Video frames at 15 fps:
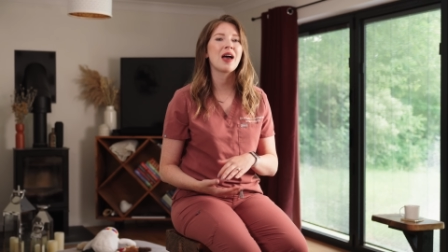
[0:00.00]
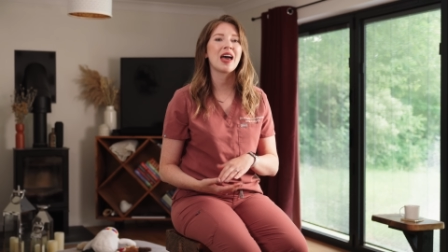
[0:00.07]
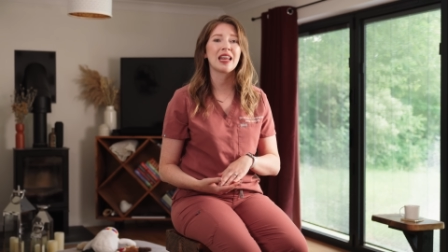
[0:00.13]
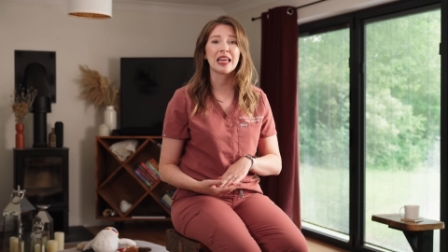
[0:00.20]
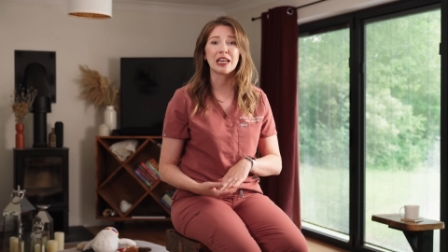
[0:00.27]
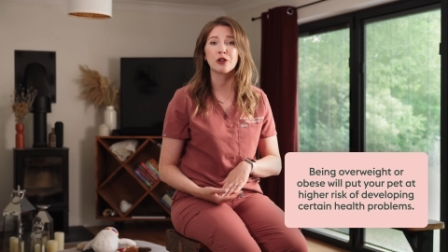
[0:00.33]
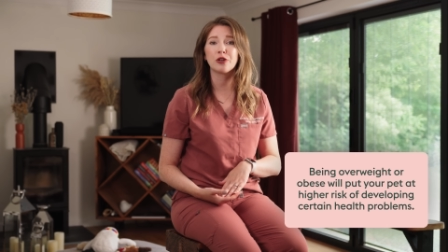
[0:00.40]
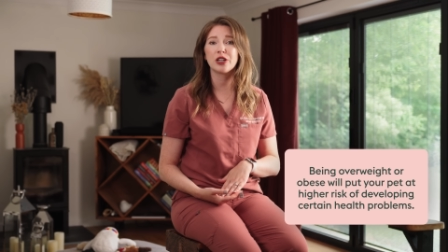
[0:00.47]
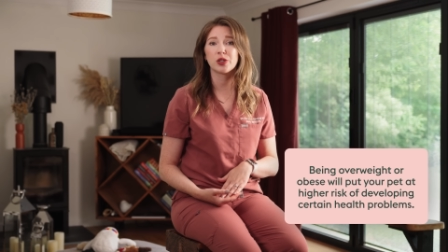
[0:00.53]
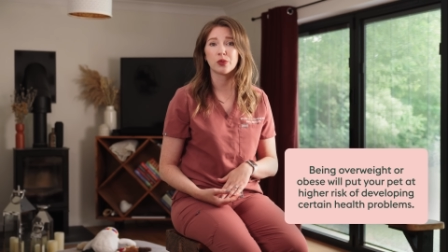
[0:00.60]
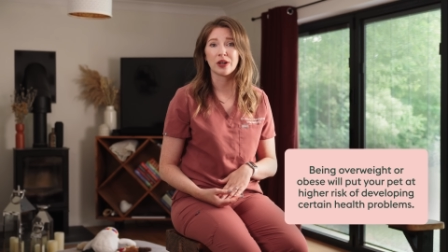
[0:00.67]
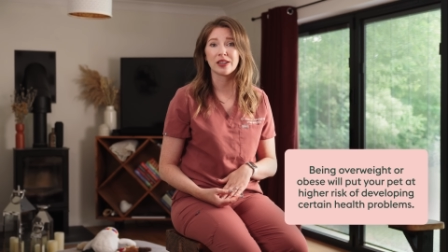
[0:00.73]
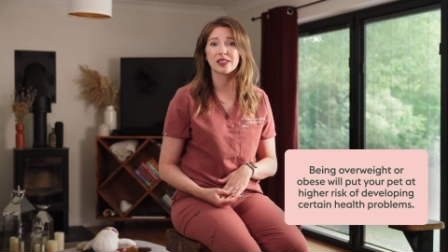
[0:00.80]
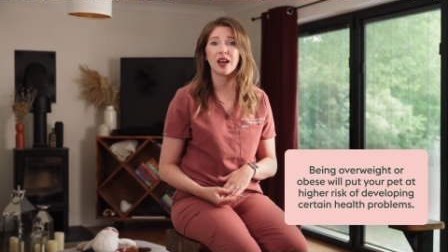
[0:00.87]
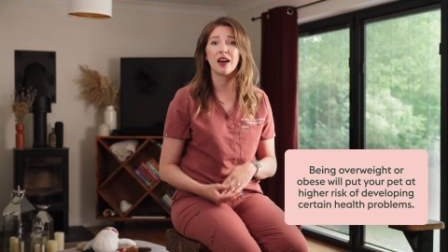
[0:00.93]
at increased
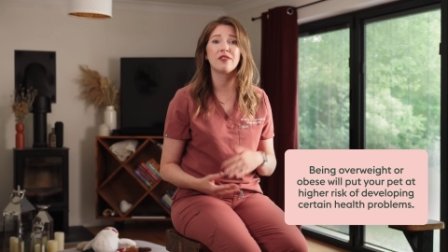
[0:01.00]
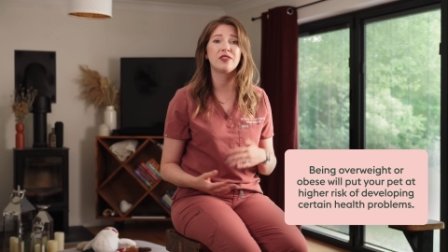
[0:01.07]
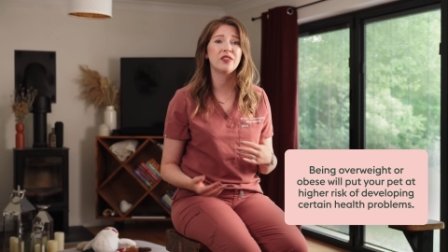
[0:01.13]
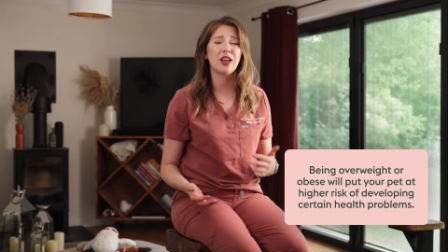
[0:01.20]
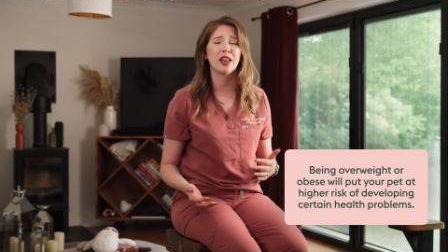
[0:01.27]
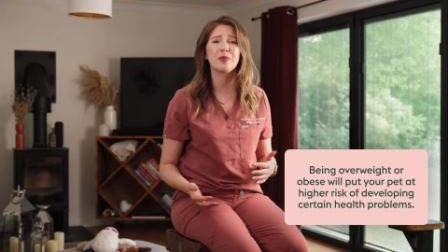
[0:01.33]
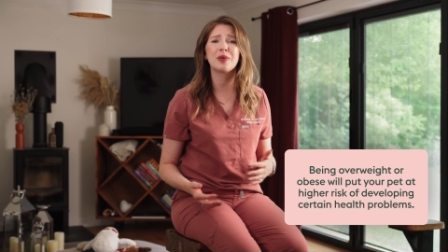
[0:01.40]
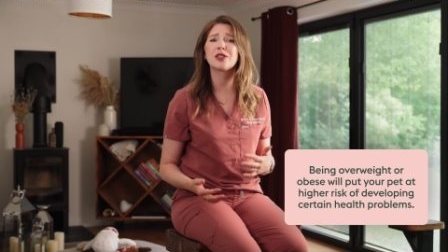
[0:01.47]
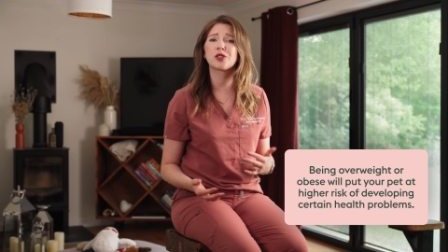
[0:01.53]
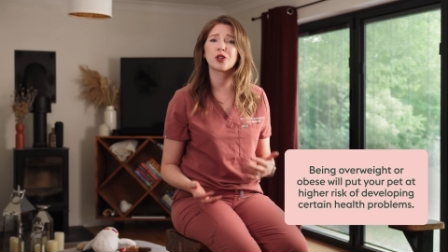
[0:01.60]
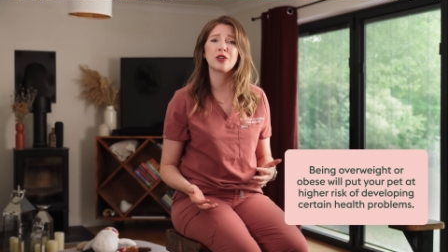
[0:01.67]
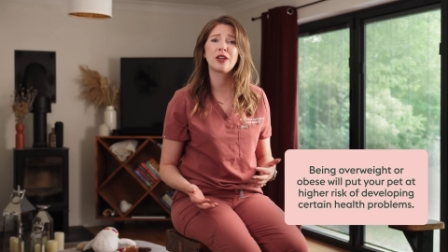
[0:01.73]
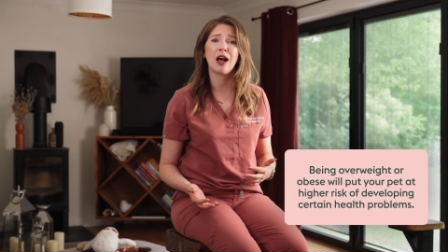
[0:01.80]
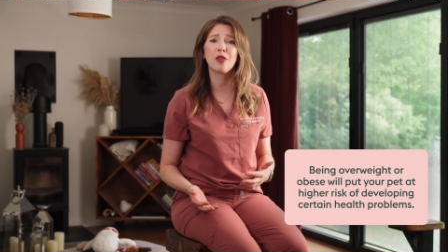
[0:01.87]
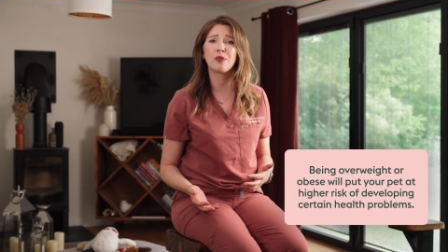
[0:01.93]
risk of developing
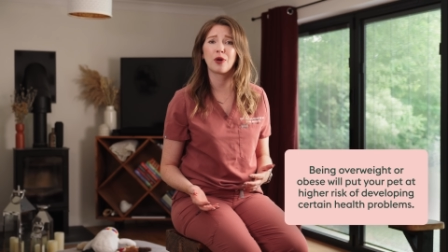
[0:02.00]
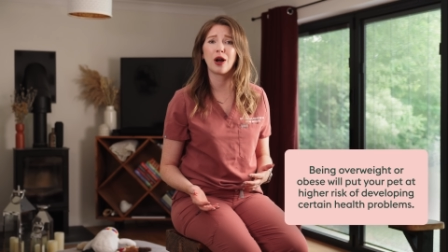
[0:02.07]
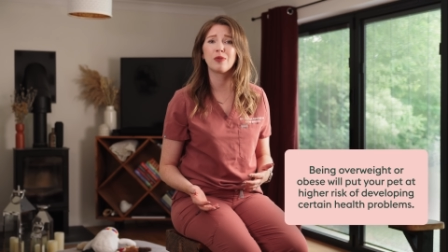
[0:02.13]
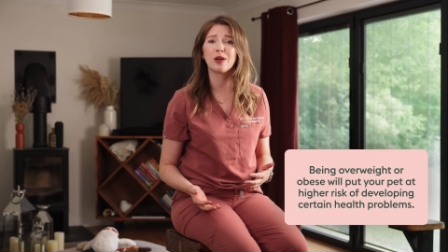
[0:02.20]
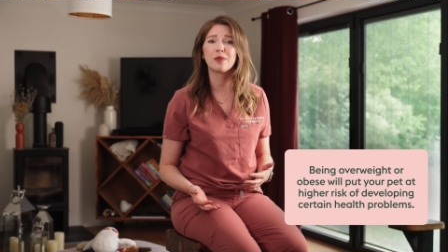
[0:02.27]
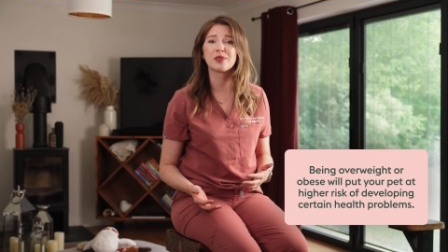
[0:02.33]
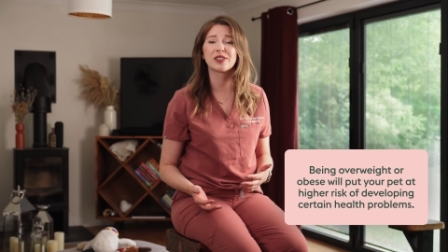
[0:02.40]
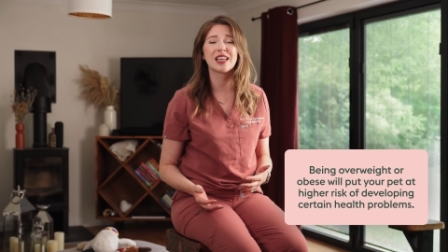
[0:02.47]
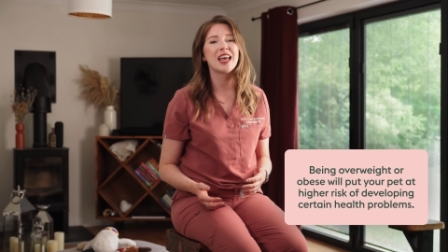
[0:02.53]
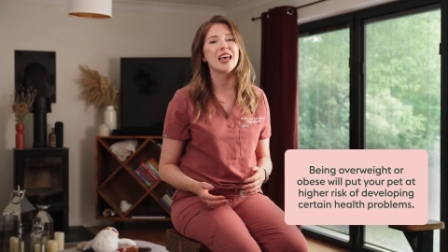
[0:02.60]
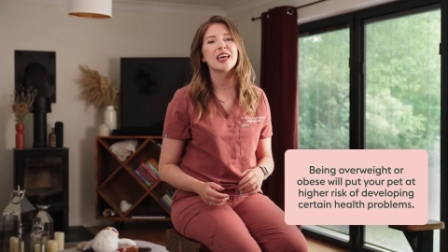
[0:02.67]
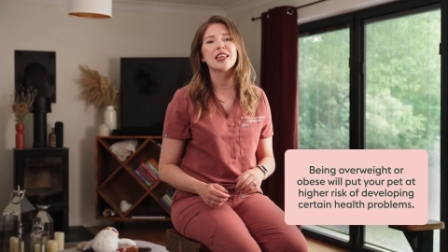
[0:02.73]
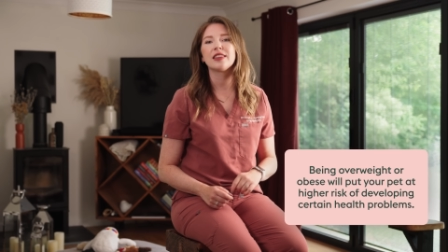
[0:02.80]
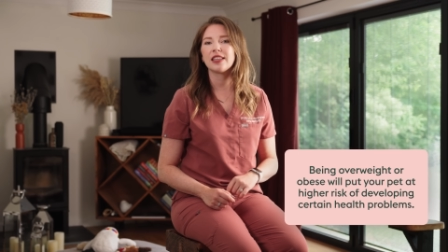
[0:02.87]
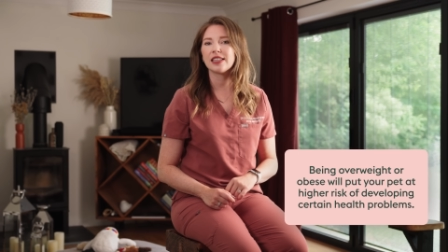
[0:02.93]
certain health problems.
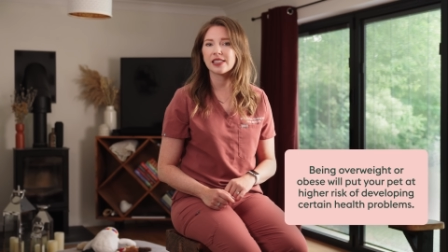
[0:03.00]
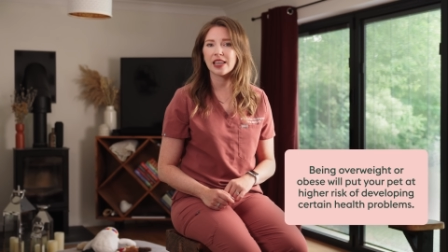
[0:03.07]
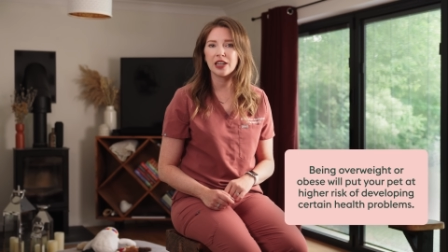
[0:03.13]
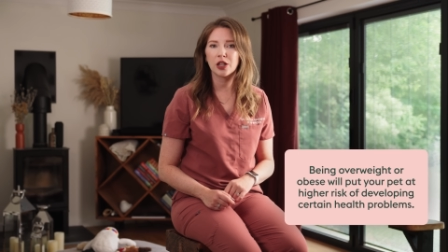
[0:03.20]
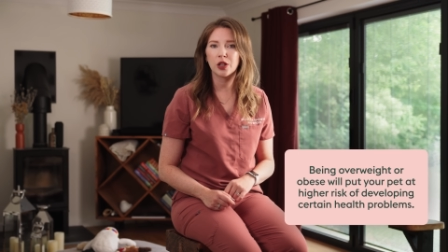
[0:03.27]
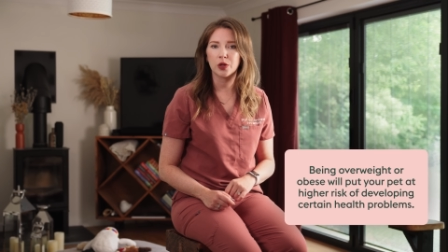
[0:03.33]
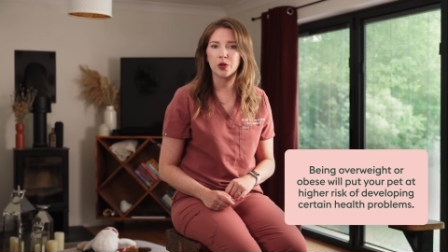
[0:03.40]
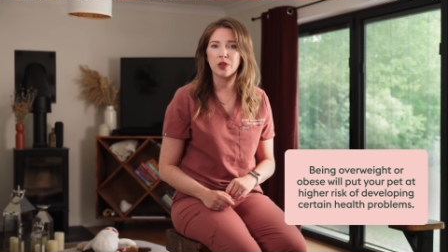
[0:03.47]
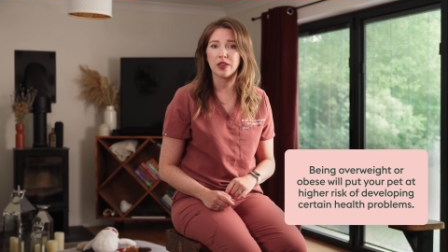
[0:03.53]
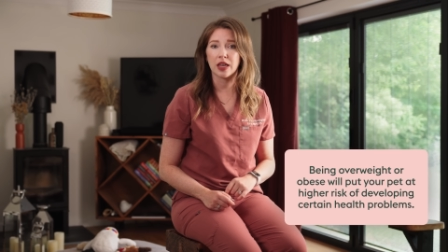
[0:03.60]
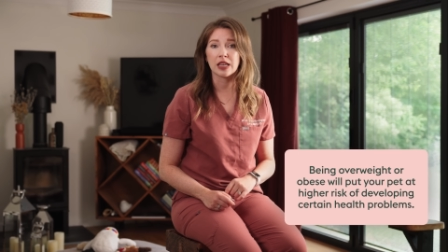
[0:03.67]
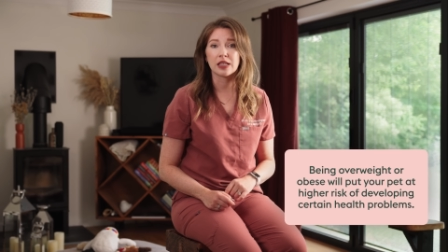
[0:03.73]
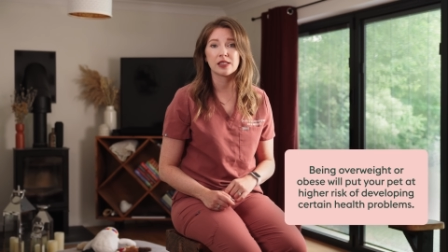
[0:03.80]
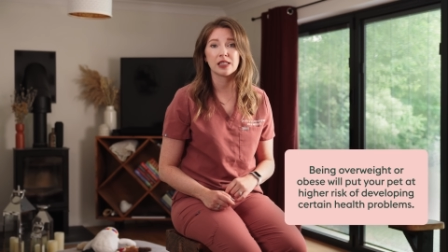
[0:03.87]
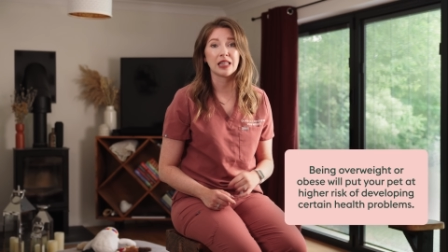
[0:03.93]
This can include
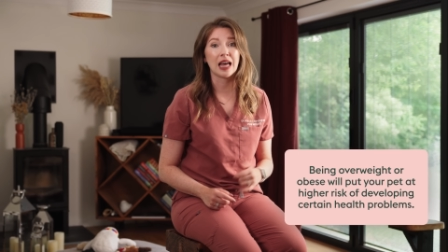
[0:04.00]
things